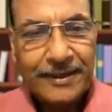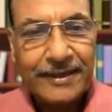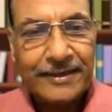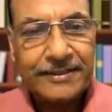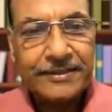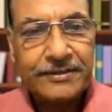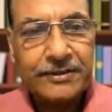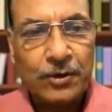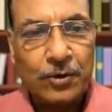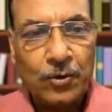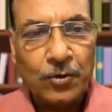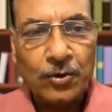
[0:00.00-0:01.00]
Is it the
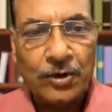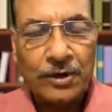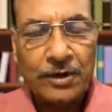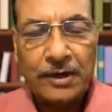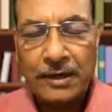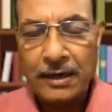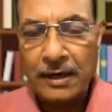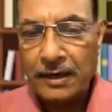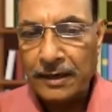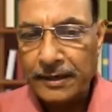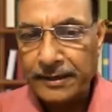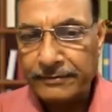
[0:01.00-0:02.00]
lower
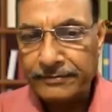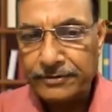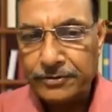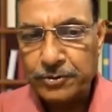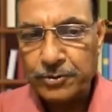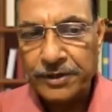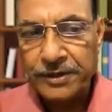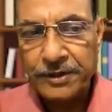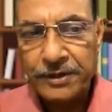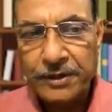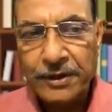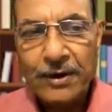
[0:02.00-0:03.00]
ulnar nerve injury
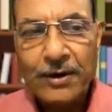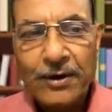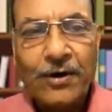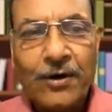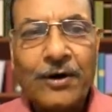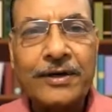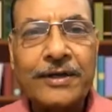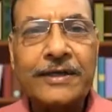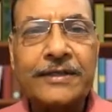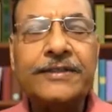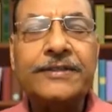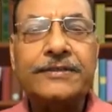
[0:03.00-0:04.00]
or
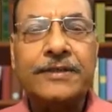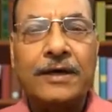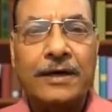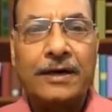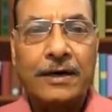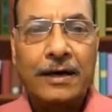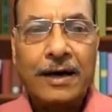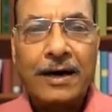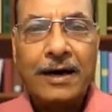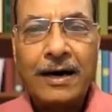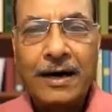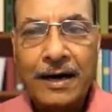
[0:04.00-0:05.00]
is it the
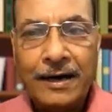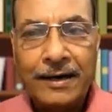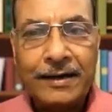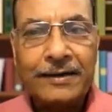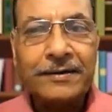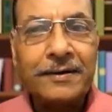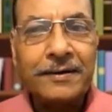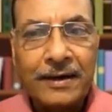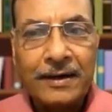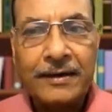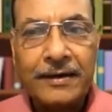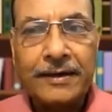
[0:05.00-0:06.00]
higher
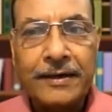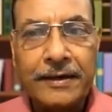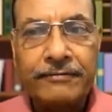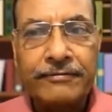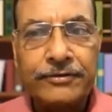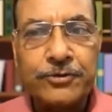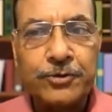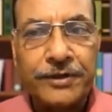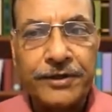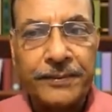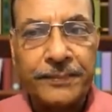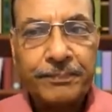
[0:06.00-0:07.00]
ulnar nerve
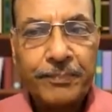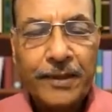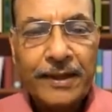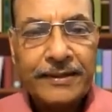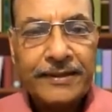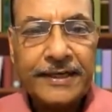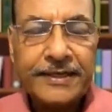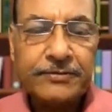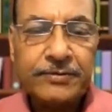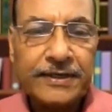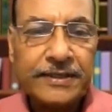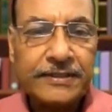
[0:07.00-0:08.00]
injury? That
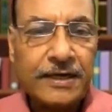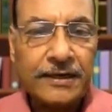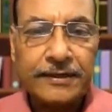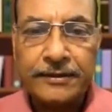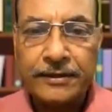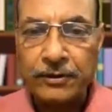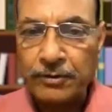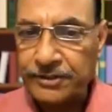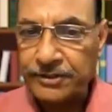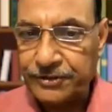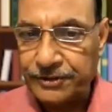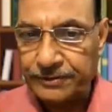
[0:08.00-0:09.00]
is what is under the
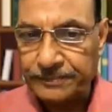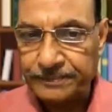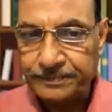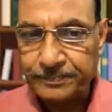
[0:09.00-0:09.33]
question.